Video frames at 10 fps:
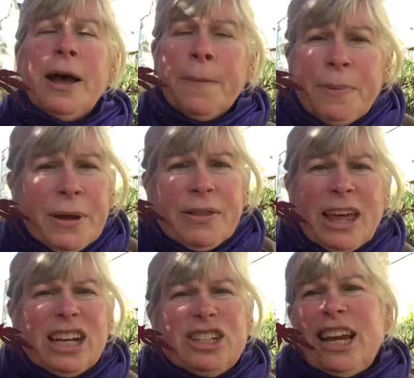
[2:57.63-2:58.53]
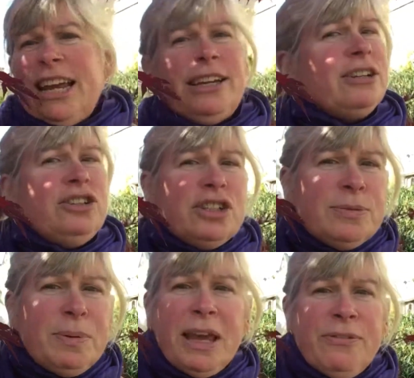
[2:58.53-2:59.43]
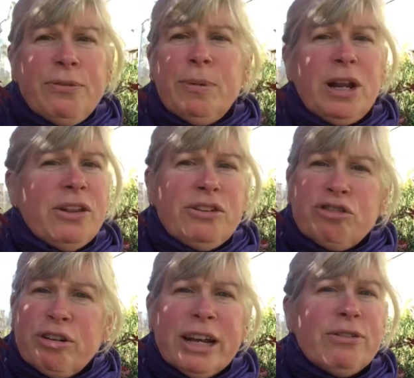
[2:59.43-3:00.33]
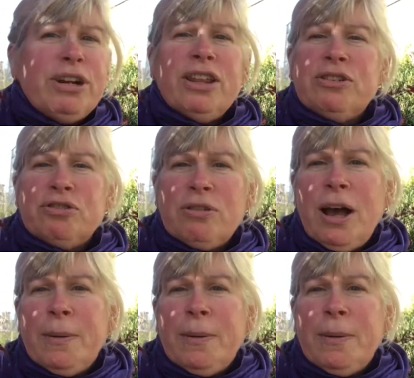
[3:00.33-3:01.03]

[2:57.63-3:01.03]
but that shade can just be from another tree or another shrub,